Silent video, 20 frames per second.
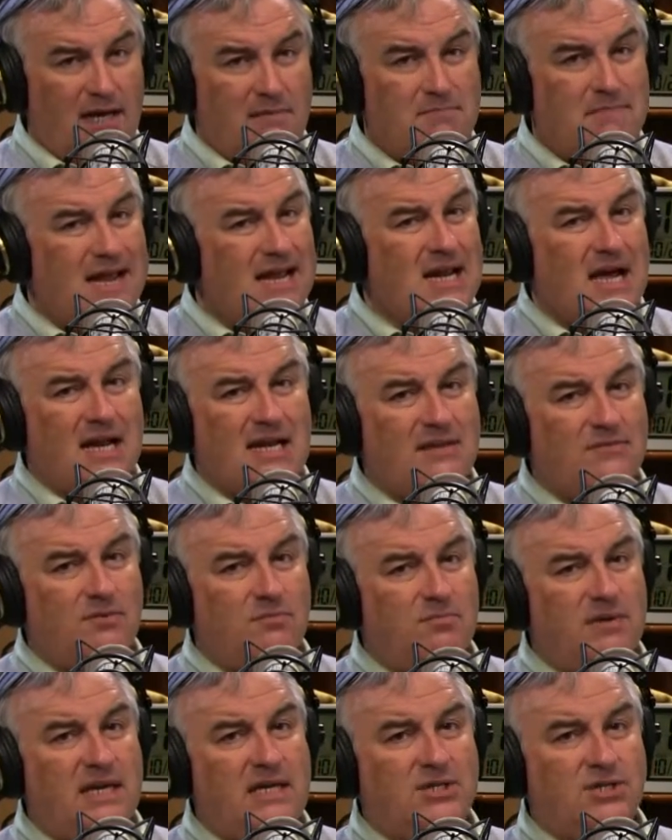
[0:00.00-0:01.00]
It may not
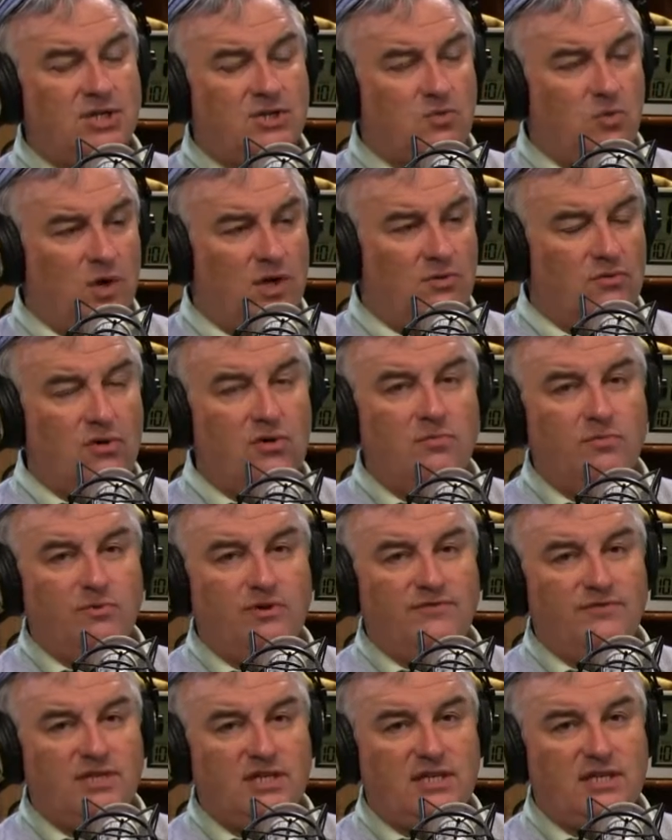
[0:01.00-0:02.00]
even be just one group.
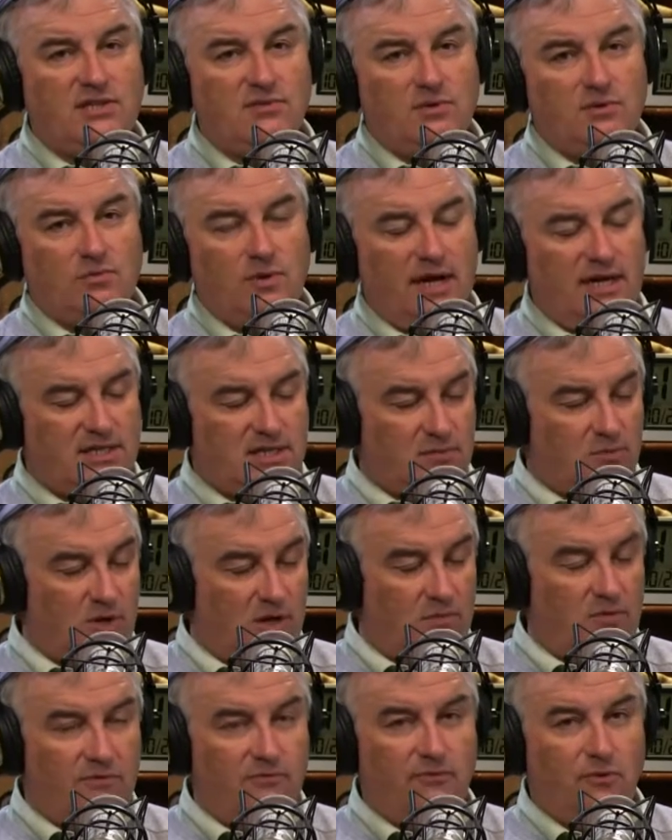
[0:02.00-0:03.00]
We've seen this with
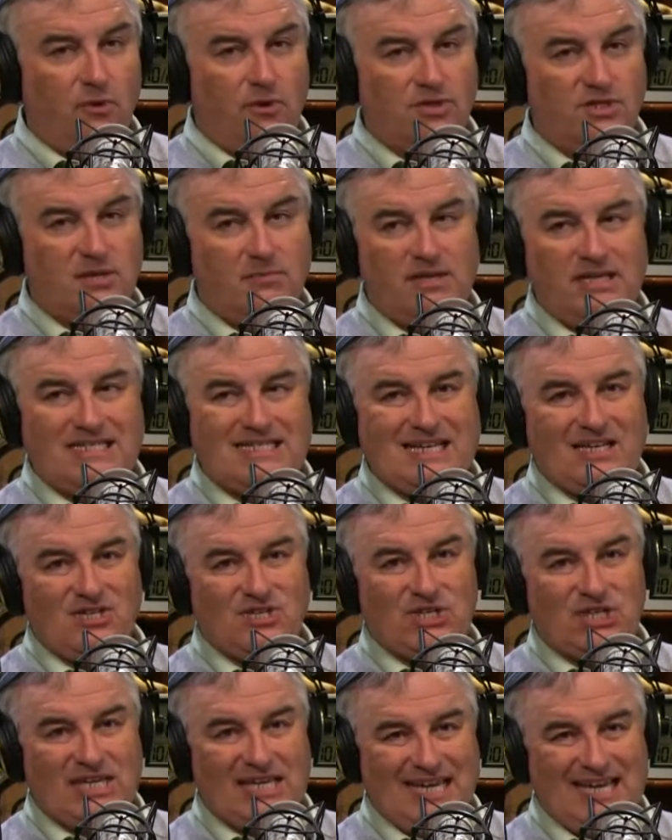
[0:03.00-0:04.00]
ransomware before. Somebody
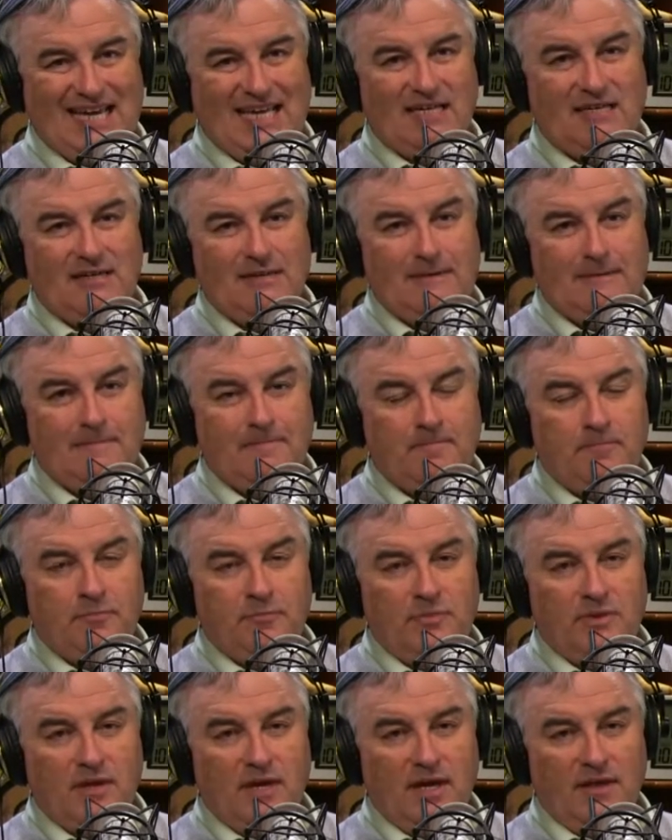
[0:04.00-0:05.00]
sells a kit,
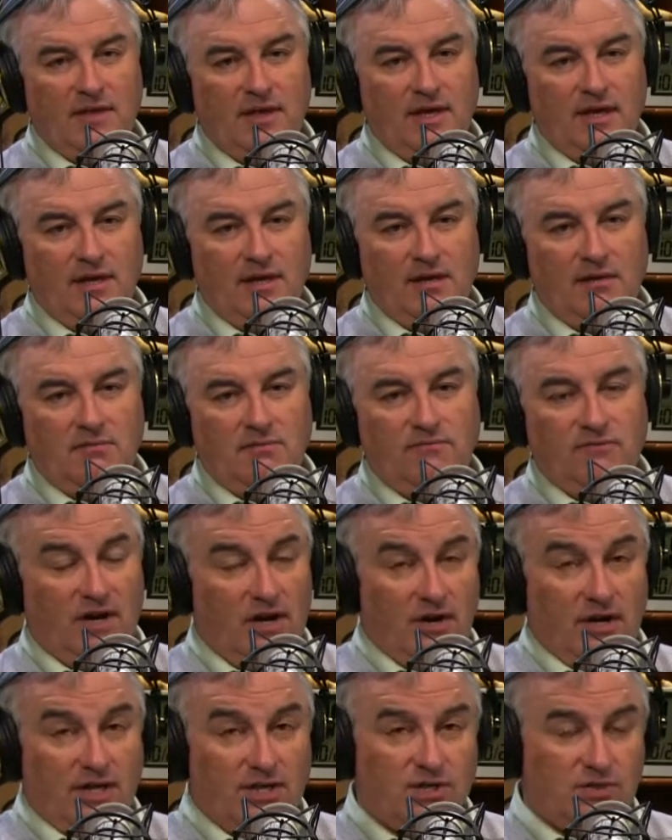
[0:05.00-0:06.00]
and then
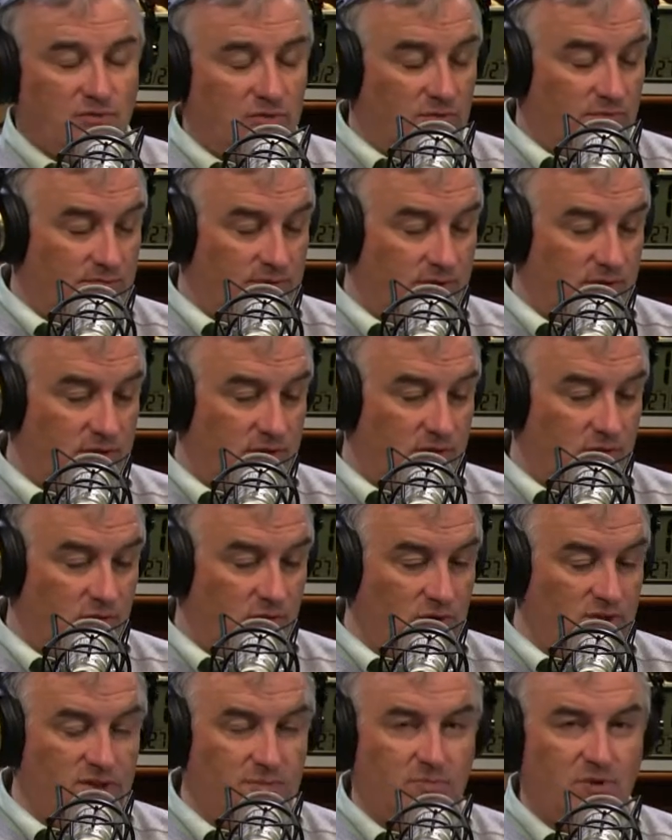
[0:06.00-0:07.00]
various groups
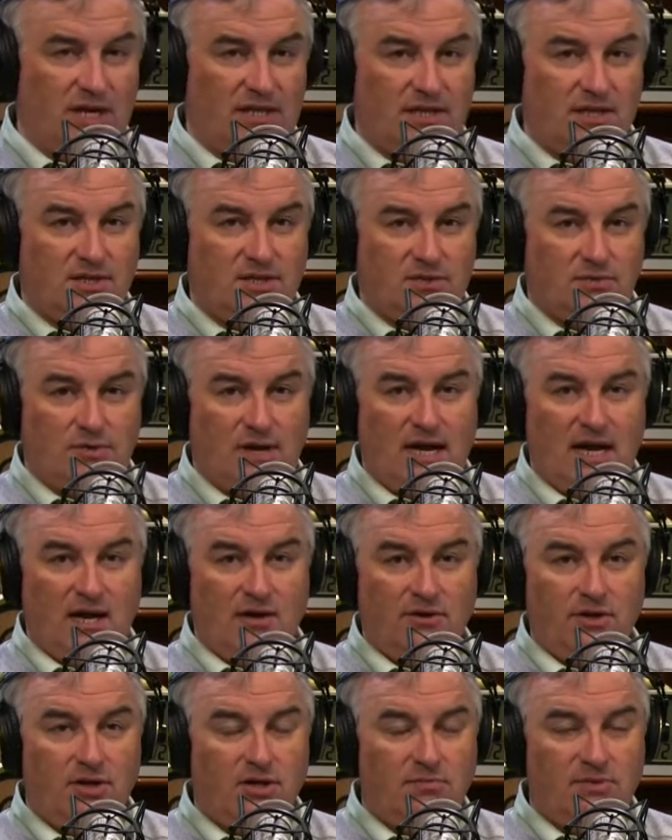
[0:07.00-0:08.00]
will spread this
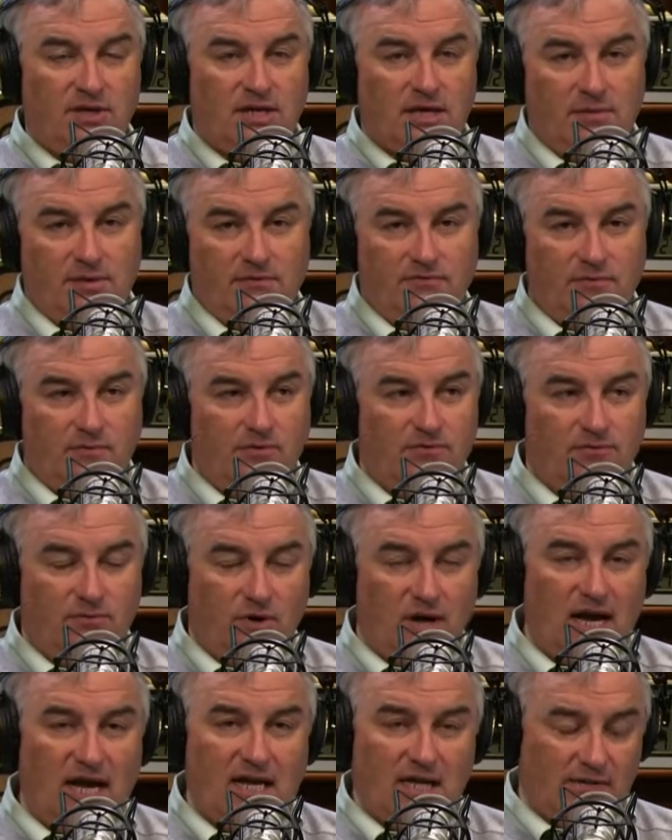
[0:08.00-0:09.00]
around. It could be coming from a
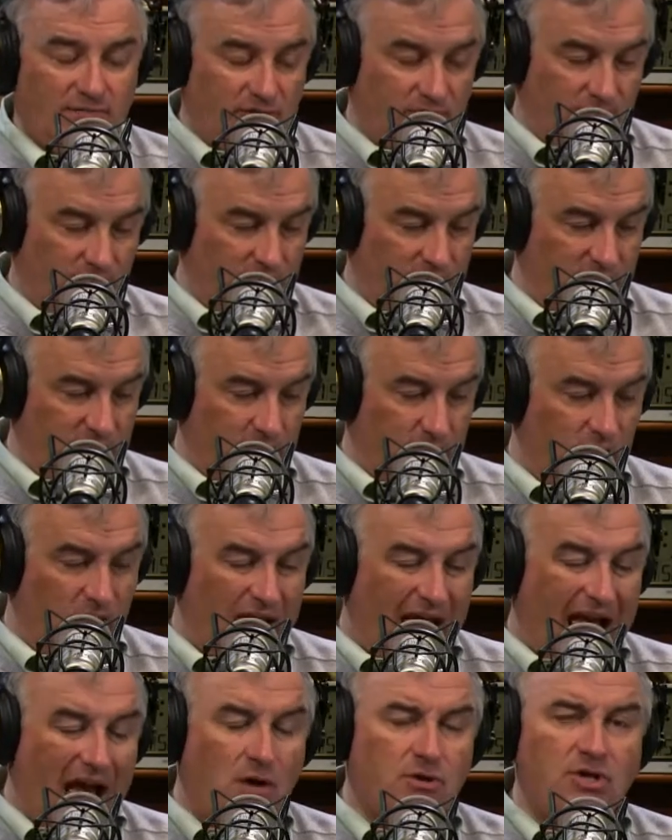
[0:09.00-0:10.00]
variety of different people.
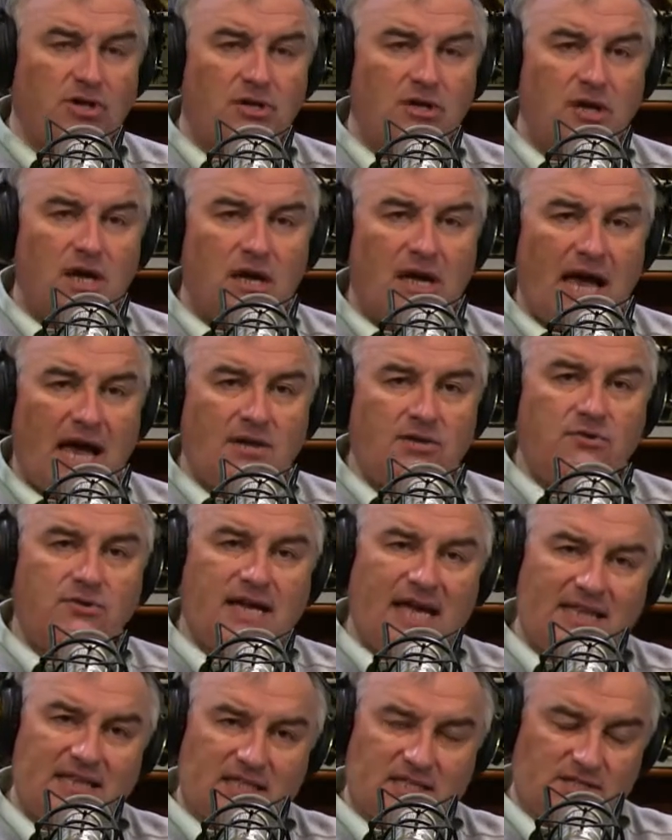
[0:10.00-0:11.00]
How do you
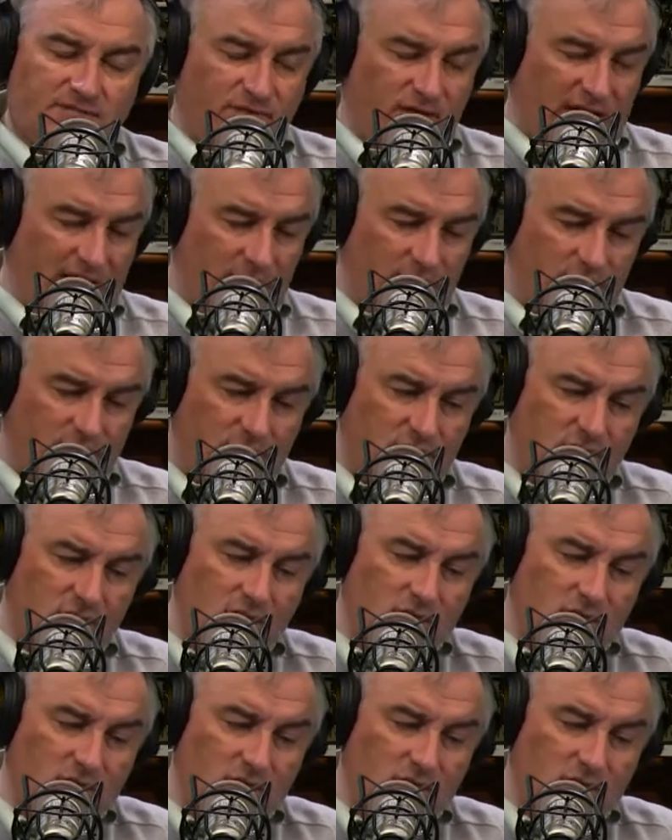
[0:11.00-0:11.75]
get this virus?